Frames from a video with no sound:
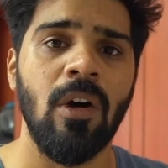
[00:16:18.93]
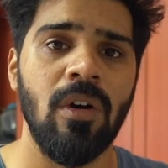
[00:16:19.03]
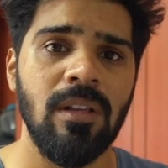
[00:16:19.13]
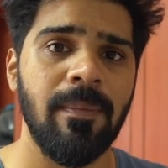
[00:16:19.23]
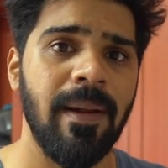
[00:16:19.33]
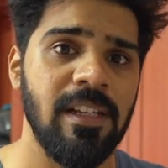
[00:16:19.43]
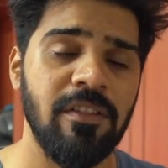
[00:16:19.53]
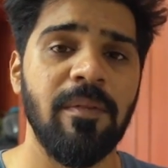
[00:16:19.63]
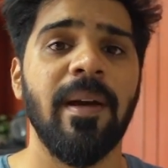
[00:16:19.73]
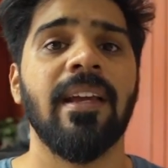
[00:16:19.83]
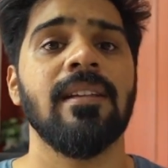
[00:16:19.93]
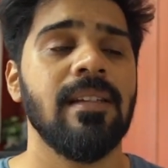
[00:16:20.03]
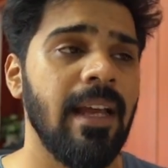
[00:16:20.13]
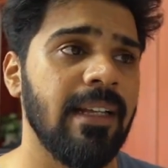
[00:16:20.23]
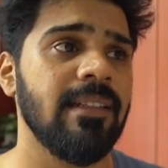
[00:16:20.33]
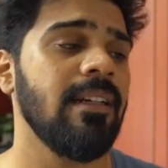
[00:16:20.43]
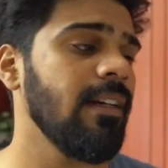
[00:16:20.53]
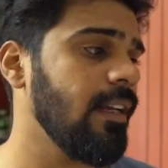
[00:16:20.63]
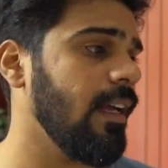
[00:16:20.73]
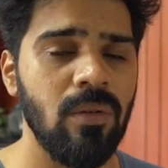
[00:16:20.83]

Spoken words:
Overall, the price of the bike is excellent.